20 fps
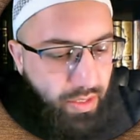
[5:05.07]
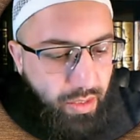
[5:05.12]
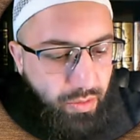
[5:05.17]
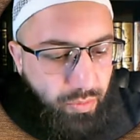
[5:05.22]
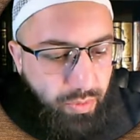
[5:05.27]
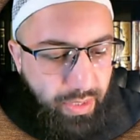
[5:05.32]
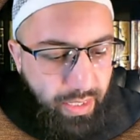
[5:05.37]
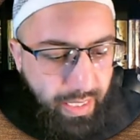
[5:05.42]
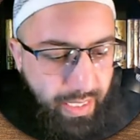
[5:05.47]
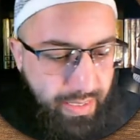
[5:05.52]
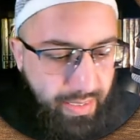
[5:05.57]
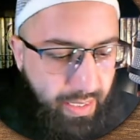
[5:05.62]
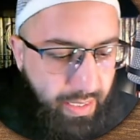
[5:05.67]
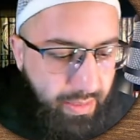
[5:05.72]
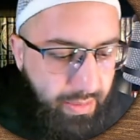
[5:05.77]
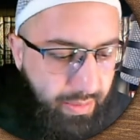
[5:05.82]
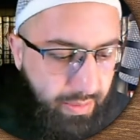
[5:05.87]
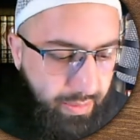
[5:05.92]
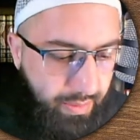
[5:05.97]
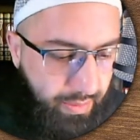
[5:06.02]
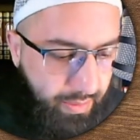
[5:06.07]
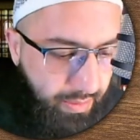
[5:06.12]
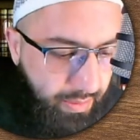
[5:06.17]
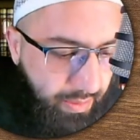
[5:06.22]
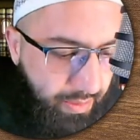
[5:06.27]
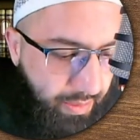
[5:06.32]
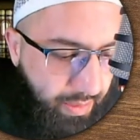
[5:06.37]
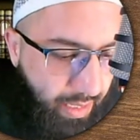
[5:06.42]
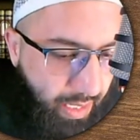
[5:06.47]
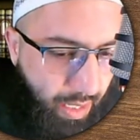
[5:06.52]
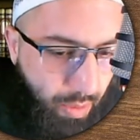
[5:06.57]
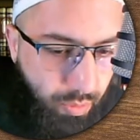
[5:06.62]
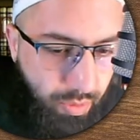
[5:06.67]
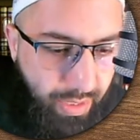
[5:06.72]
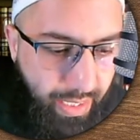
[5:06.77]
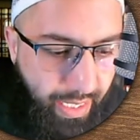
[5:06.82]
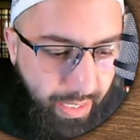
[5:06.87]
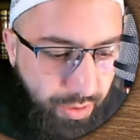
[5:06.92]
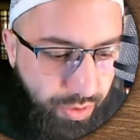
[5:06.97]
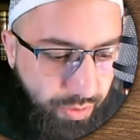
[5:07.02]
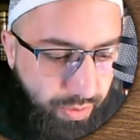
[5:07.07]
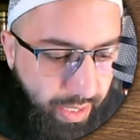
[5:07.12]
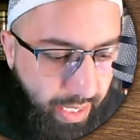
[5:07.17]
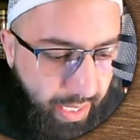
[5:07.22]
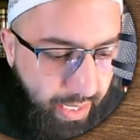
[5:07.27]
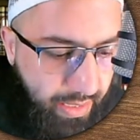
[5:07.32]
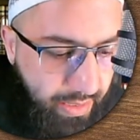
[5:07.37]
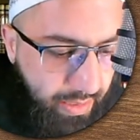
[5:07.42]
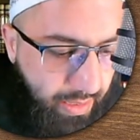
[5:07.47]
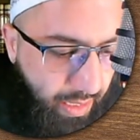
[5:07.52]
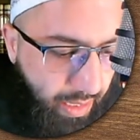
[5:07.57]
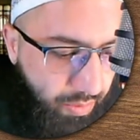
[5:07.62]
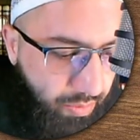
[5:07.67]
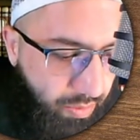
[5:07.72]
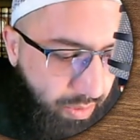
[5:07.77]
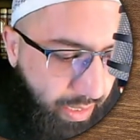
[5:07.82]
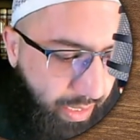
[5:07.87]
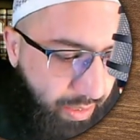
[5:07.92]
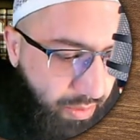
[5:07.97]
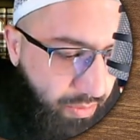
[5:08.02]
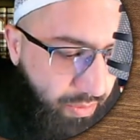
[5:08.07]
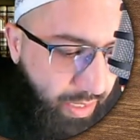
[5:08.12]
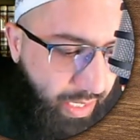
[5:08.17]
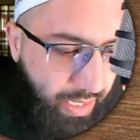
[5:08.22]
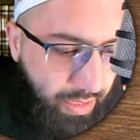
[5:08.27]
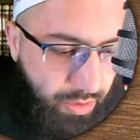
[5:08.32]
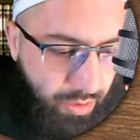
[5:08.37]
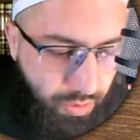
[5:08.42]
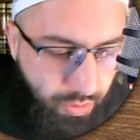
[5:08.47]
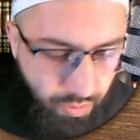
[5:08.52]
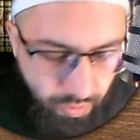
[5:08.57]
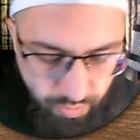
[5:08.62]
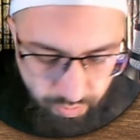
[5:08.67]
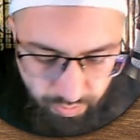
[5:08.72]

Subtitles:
with the lesson, I would like you guys to